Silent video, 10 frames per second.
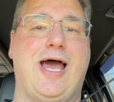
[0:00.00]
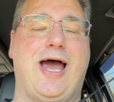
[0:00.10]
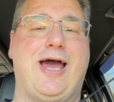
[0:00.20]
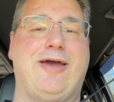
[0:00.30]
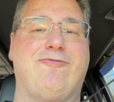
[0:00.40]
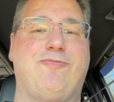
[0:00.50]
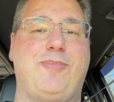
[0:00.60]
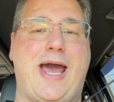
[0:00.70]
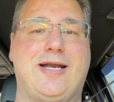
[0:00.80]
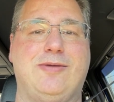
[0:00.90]
I've
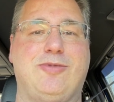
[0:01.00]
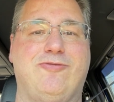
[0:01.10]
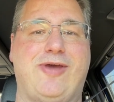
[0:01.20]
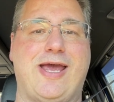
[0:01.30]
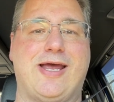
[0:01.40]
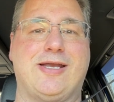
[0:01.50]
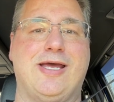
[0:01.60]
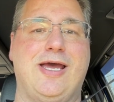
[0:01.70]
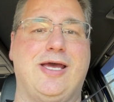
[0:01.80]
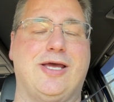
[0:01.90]
packed up the van.
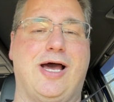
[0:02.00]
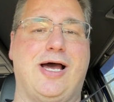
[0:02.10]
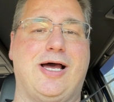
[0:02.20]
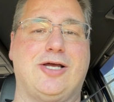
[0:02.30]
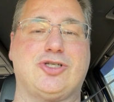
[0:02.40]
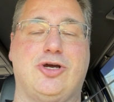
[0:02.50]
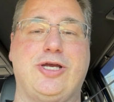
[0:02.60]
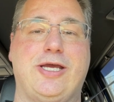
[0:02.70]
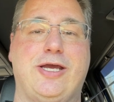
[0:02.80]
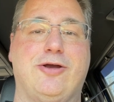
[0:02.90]
Uh, I'll show
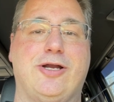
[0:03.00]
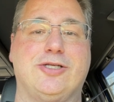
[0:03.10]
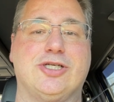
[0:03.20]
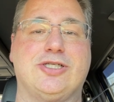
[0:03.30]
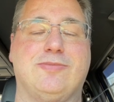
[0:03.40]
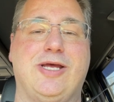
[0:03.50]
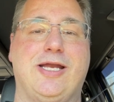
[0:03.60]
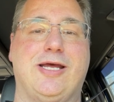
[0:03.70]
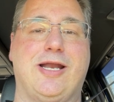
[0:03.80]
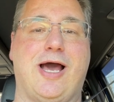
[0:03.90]
you here in just a
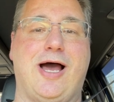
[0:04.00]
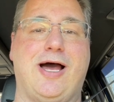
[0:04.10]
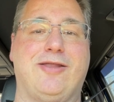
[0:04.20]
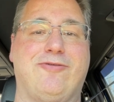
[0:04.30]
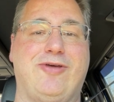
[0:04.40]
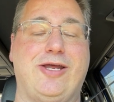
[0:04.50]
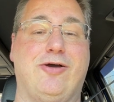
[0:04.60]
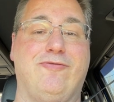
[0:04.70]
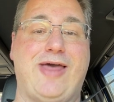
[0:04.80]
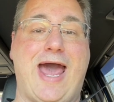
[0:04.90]
minute uh, the
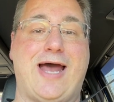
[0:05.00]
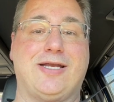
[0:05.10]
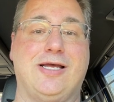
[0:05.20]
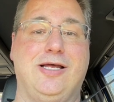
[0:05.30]
video of that,